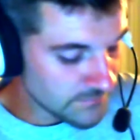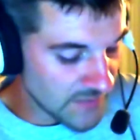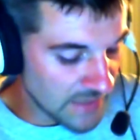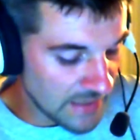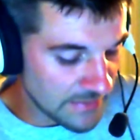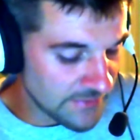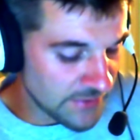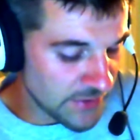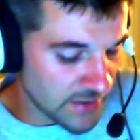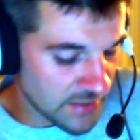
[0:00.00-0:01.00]
I'm giving
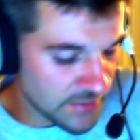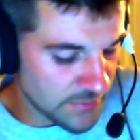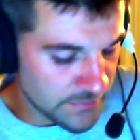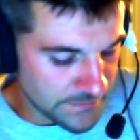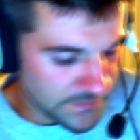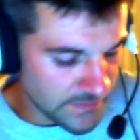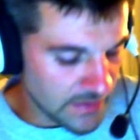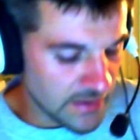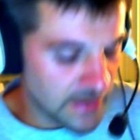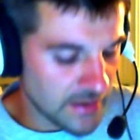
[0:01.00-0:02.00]
you a couple.
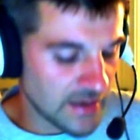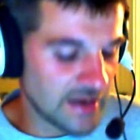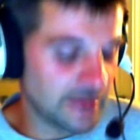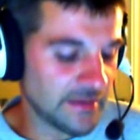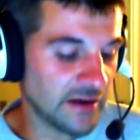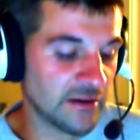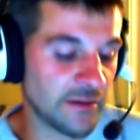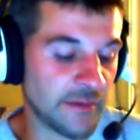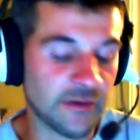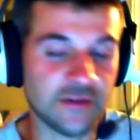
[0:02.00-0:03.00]
Um, not only am
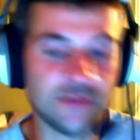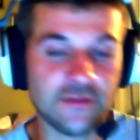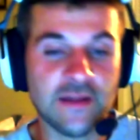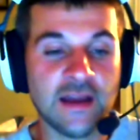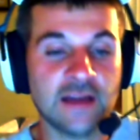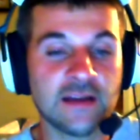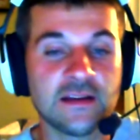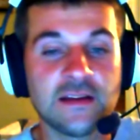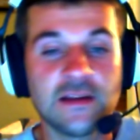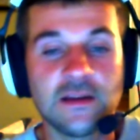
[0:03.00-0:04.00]
I going to do that,
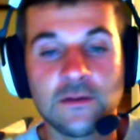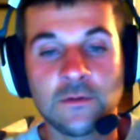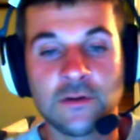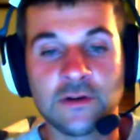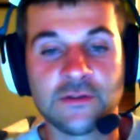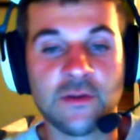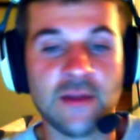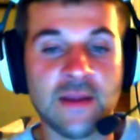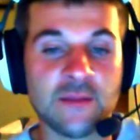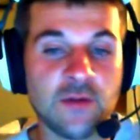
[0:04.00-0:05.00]
we're going to do our
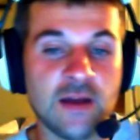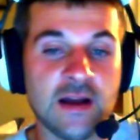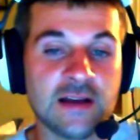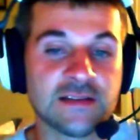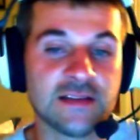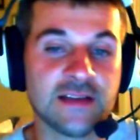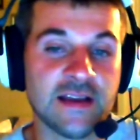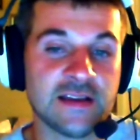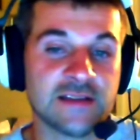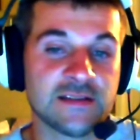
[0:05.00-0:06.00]
main prize
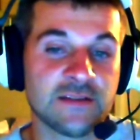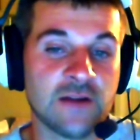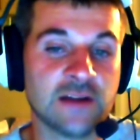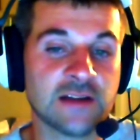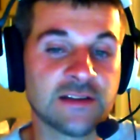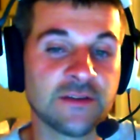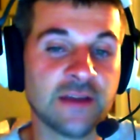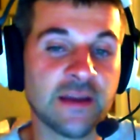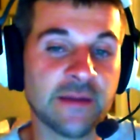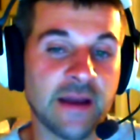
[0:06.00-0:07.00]
as a Roxio
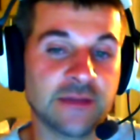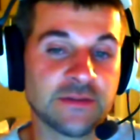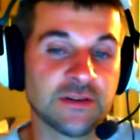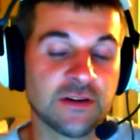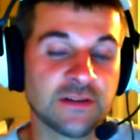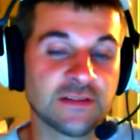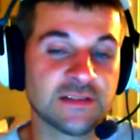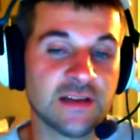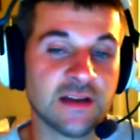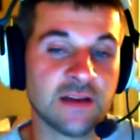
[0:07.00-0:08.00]
game capture card this
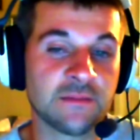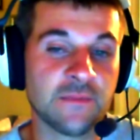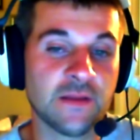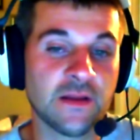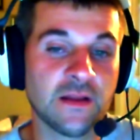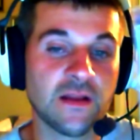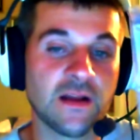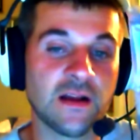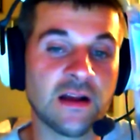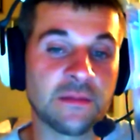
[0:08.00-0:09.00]
time.
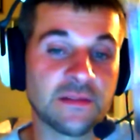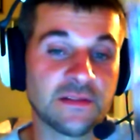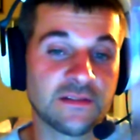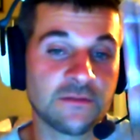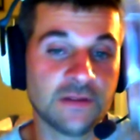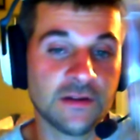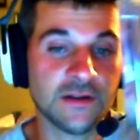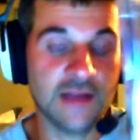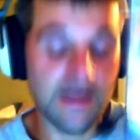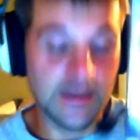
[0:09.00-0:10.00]
Um, this is a really good
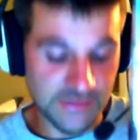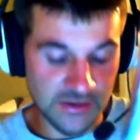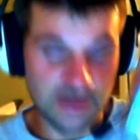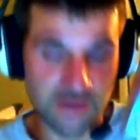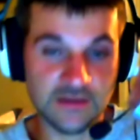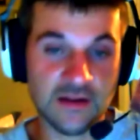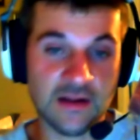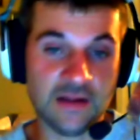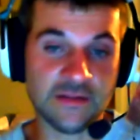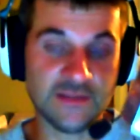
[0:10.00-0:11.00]
capture card.
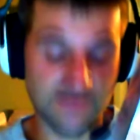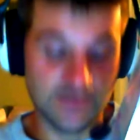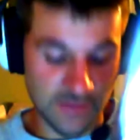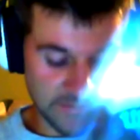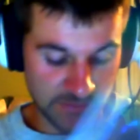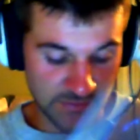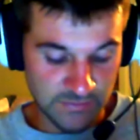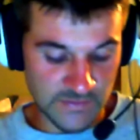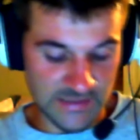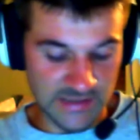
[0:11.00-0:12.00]
Uh, this is one of the first
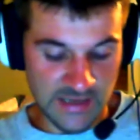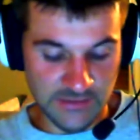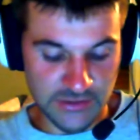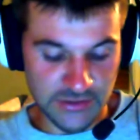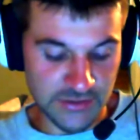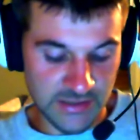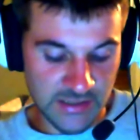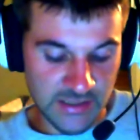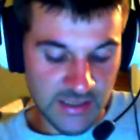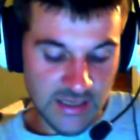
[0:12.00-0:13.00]
ones that I was using,
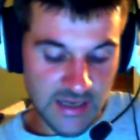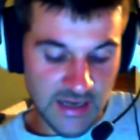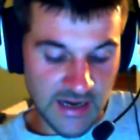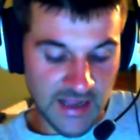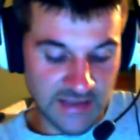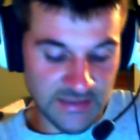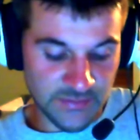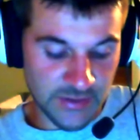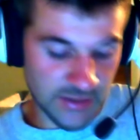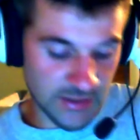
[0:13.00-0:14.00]
and I had some
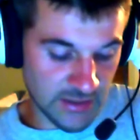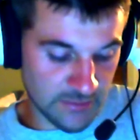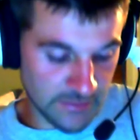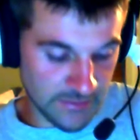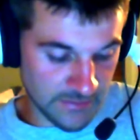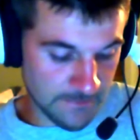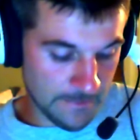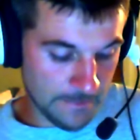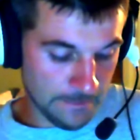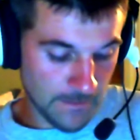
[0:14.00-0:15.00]
pretty good luck with
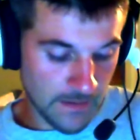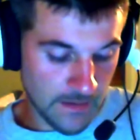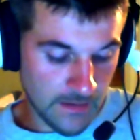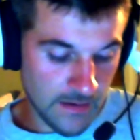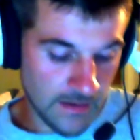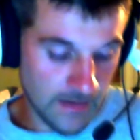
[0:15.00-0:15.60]
it.